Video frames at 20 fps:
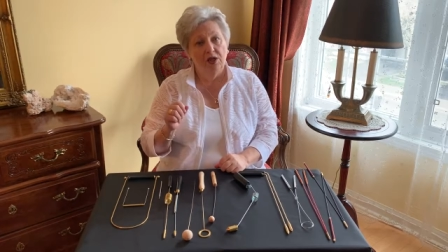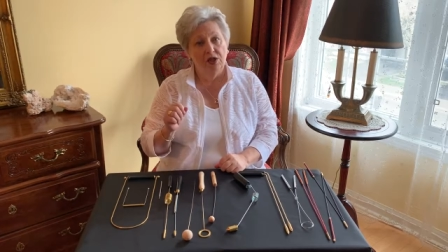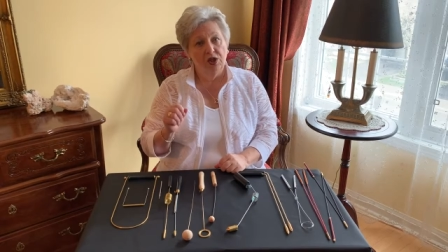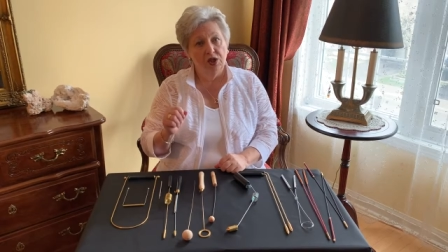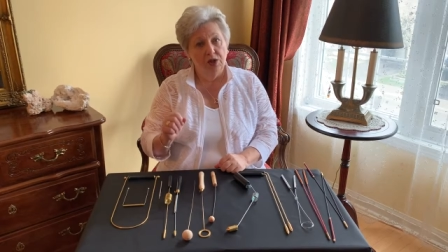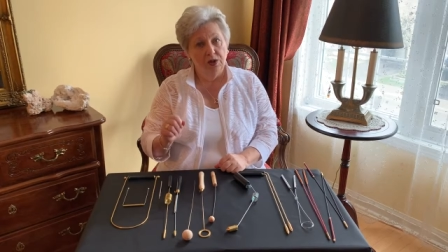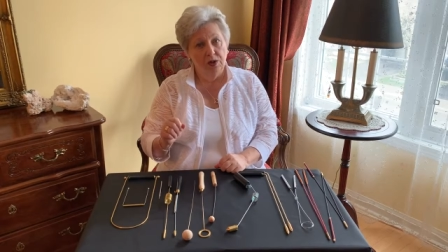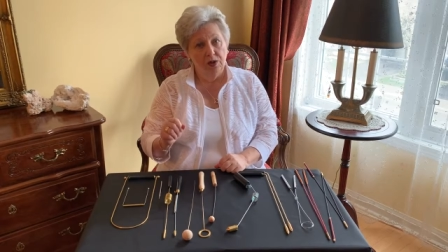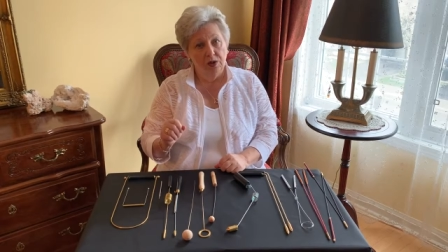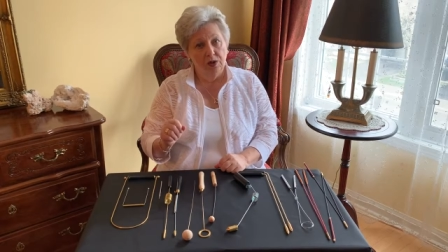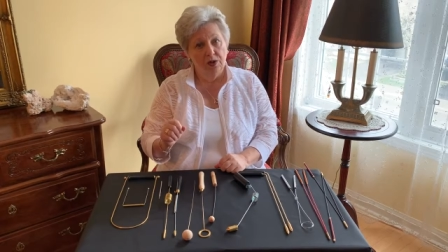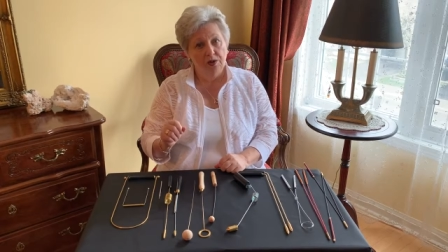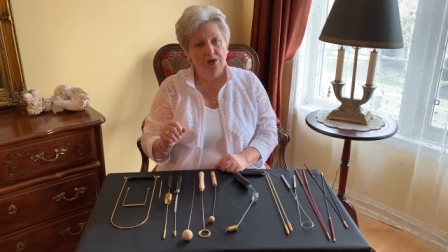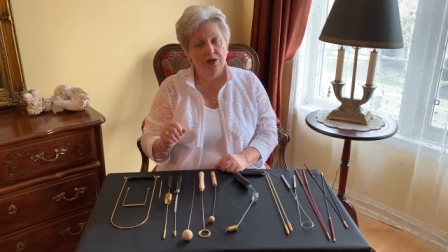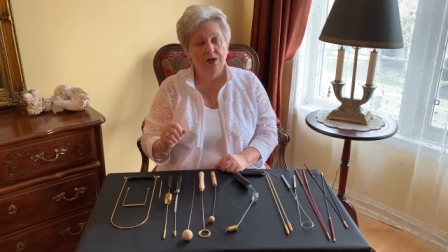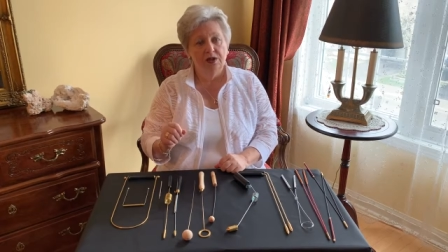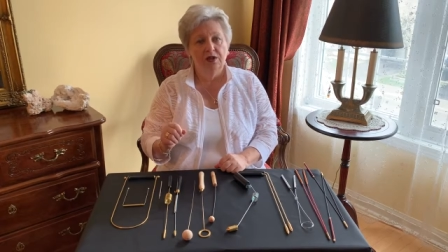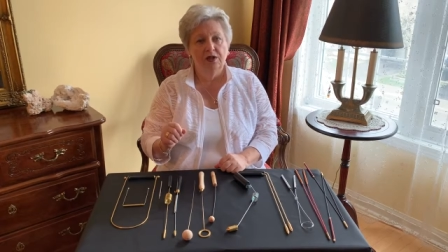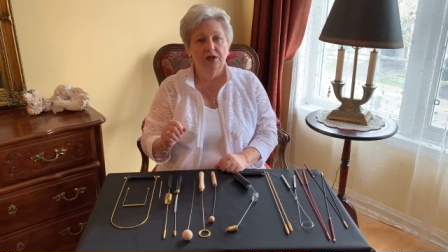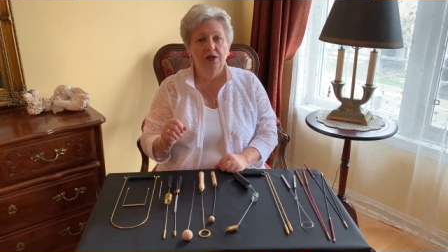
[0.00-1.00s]

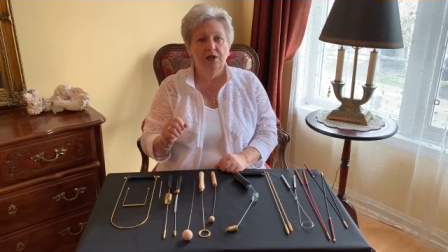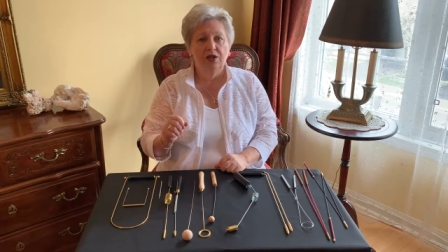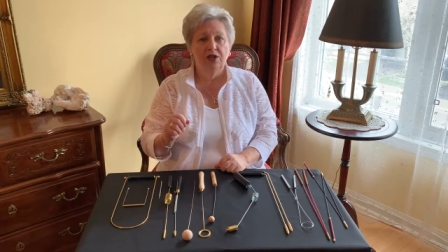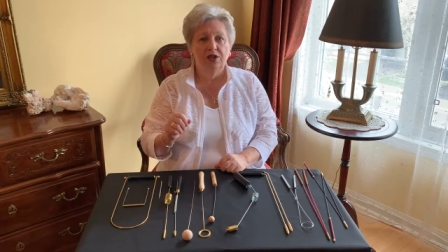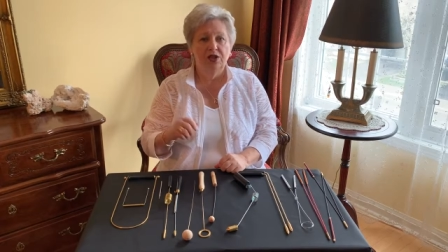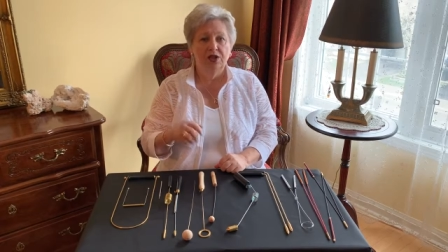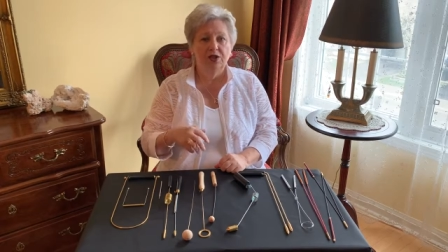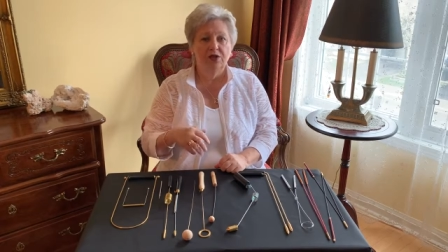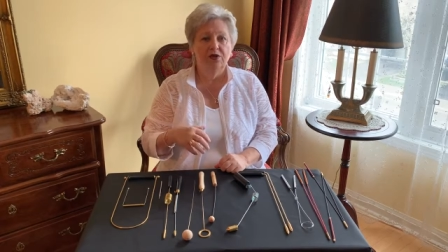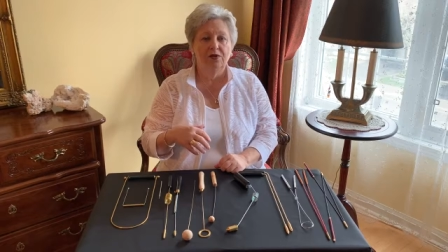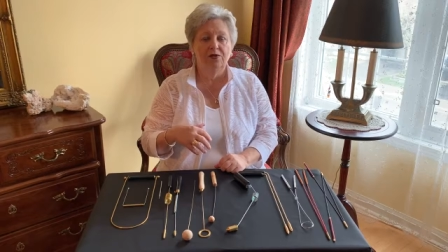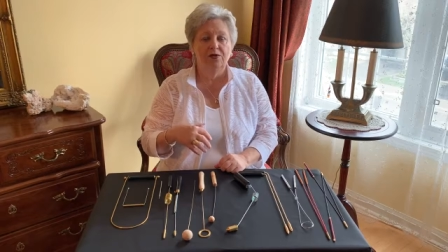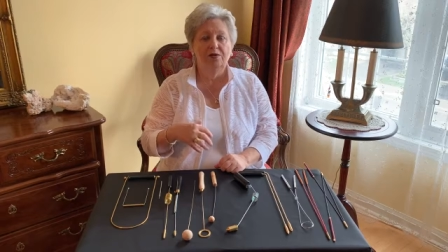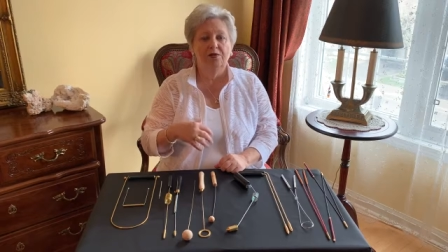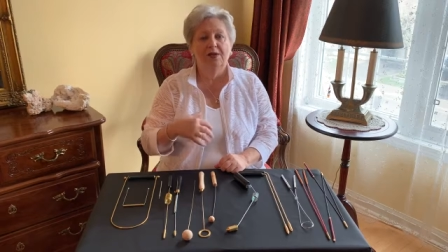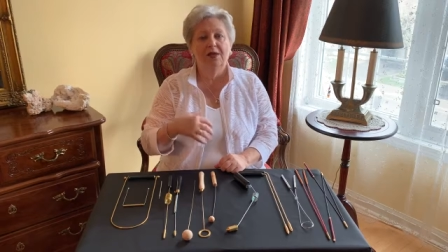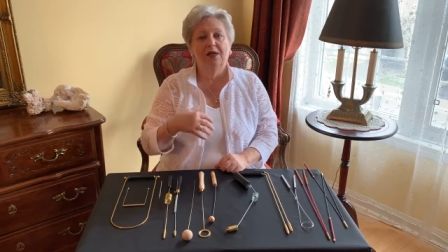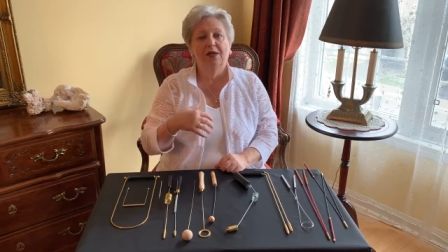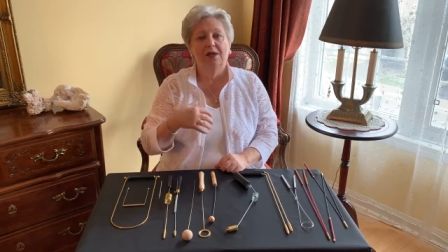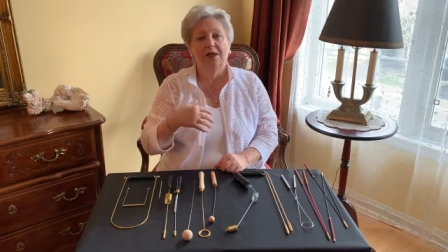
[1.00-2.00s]
tools to,
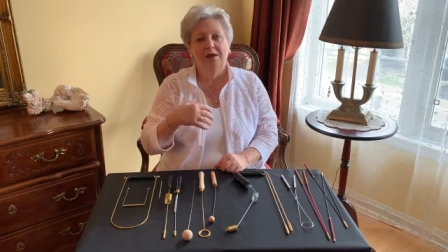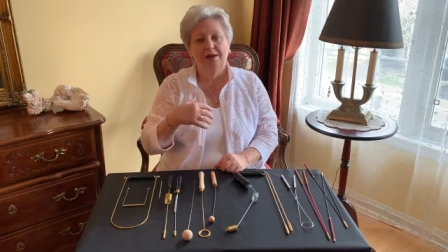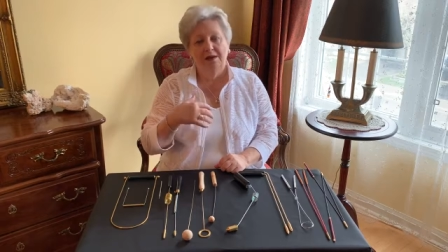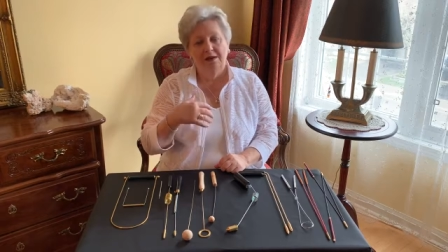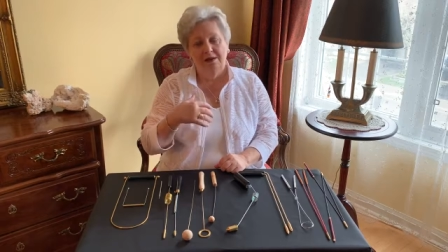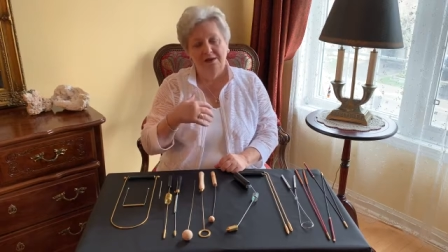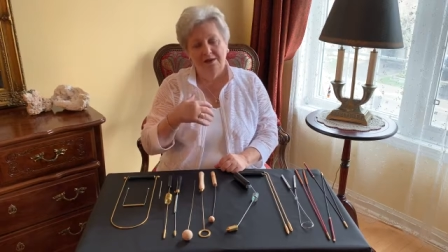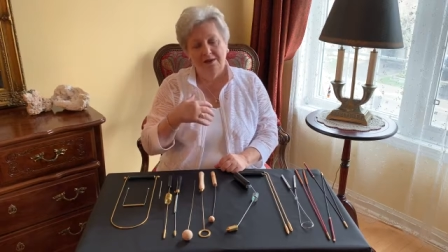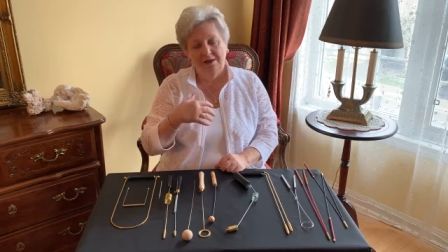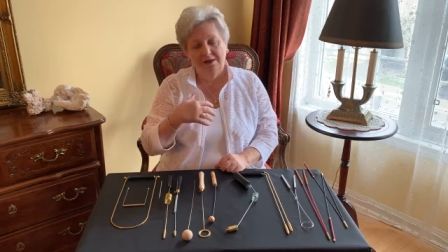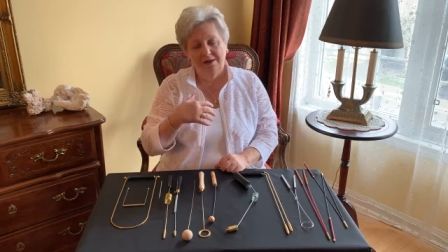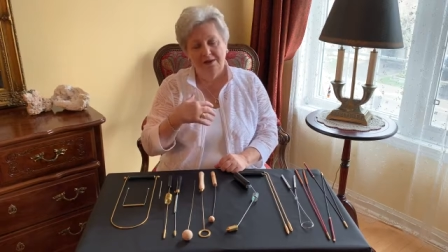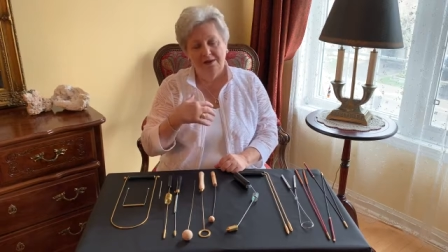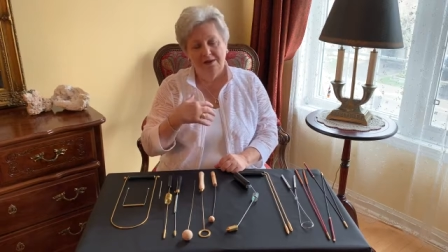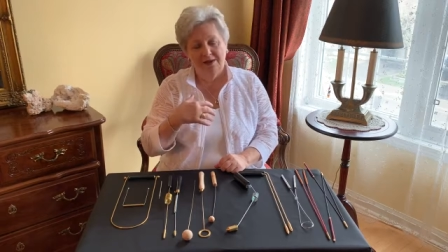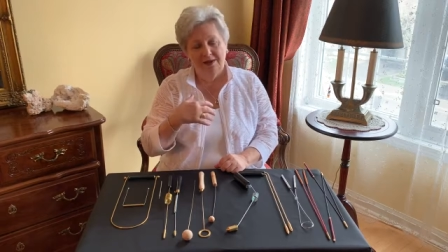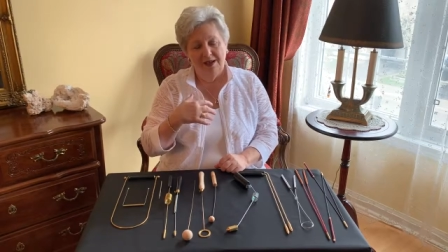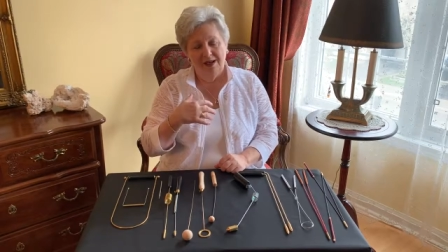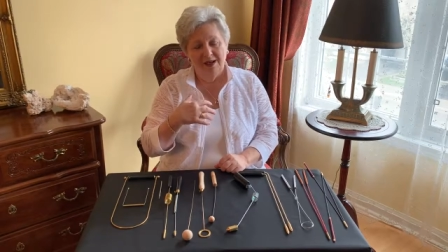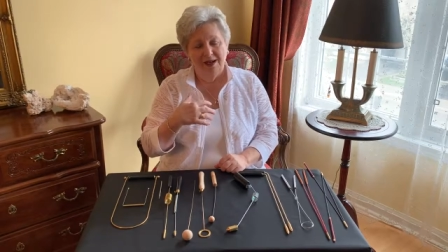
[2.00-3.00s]

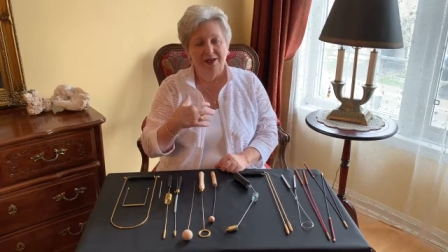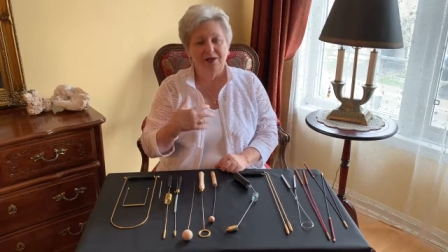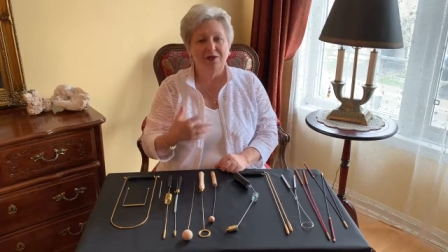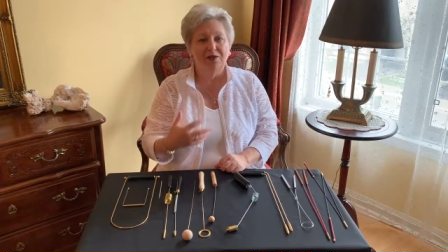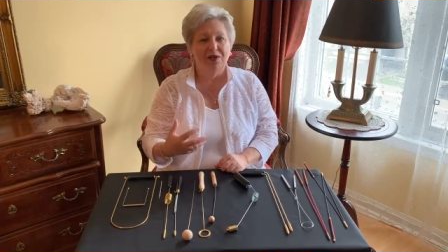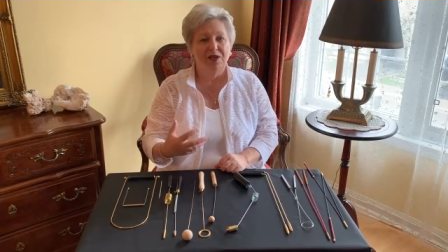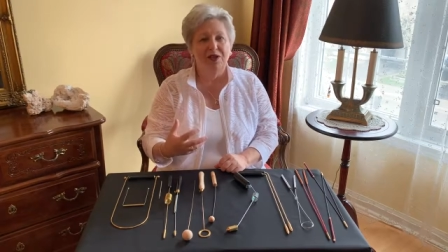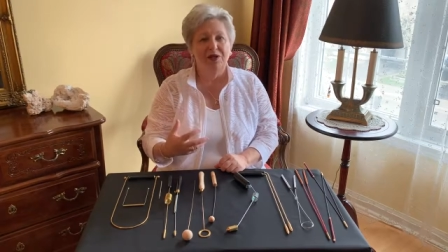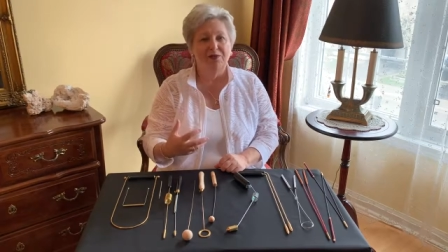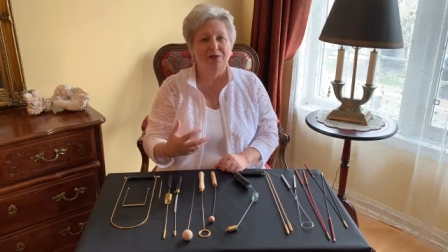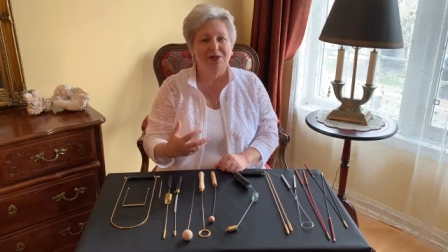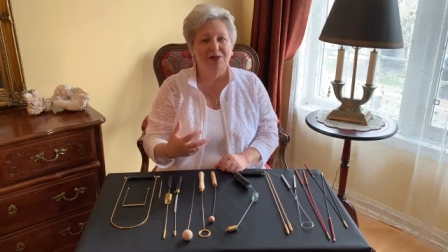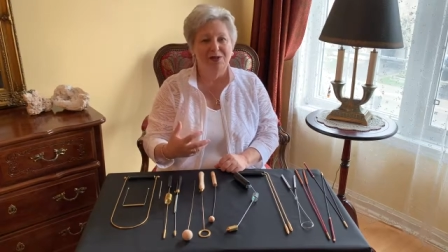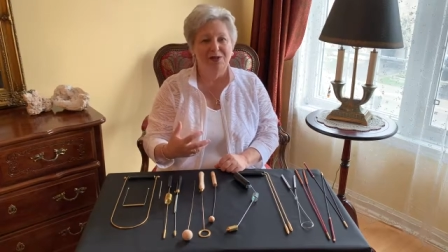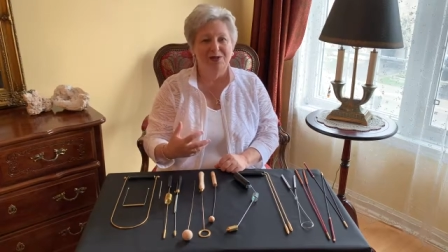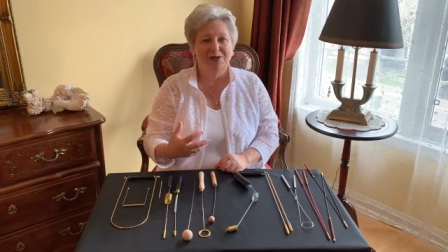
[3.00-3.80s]
I really want